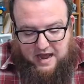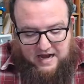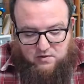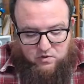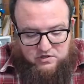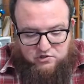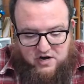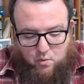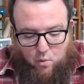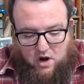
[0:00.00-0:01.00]
anyone
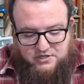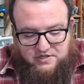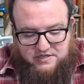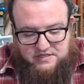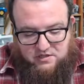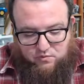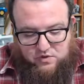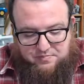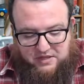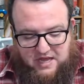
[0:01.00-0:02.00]
trying to watch this in the
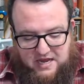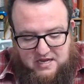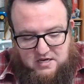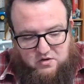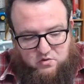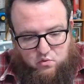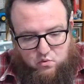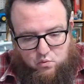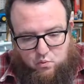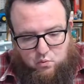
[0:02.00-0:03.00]
replay
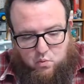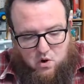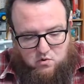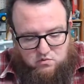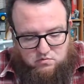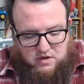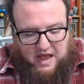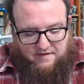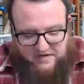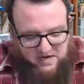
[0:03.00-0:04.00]
won't
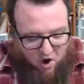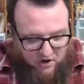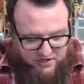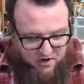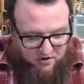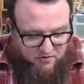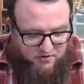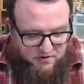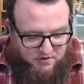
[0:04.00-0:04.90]
have any audio.